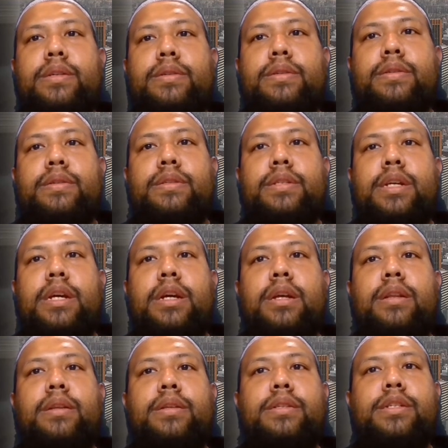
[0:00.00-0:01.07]

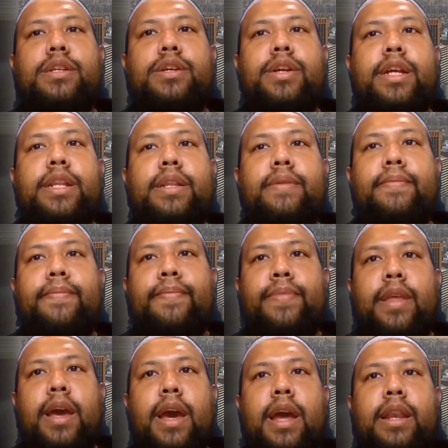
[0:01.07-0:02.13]
single screen,
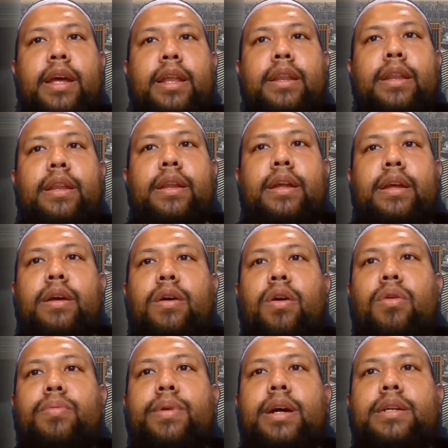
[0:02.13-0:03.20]
and then
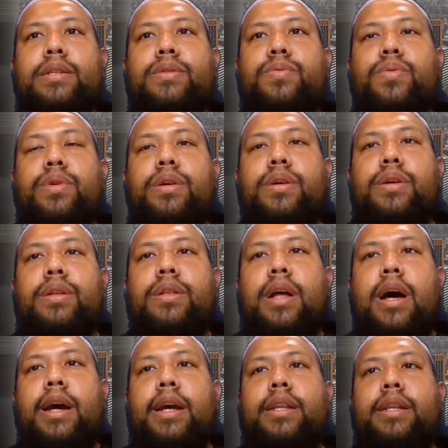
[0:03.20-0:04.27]
OBS will
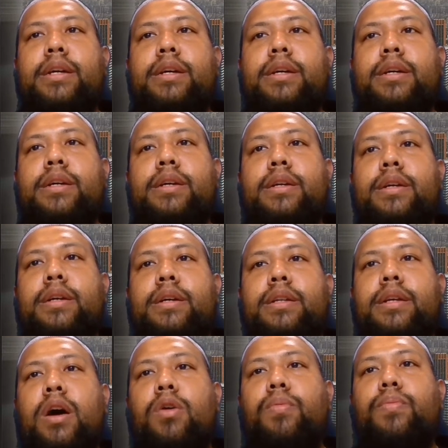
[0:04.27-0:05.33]
either
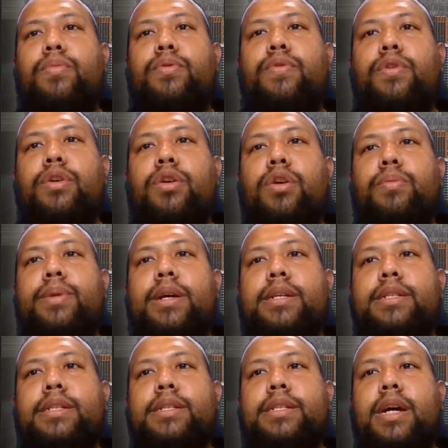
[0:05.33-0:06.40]
the output for the
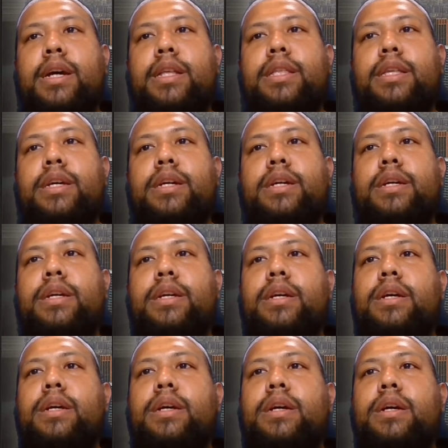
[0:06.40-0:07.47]
OBS is either
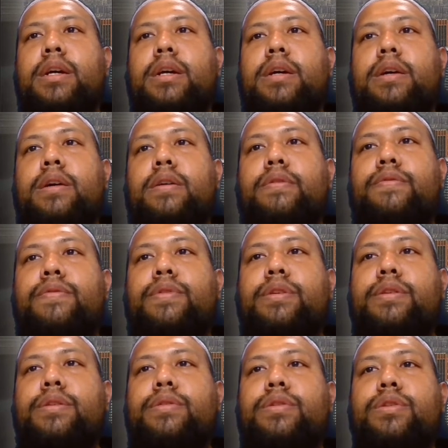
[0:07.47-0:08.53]
a
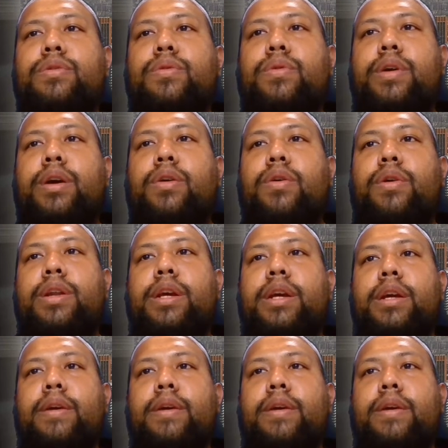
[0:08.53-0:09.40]
video recording.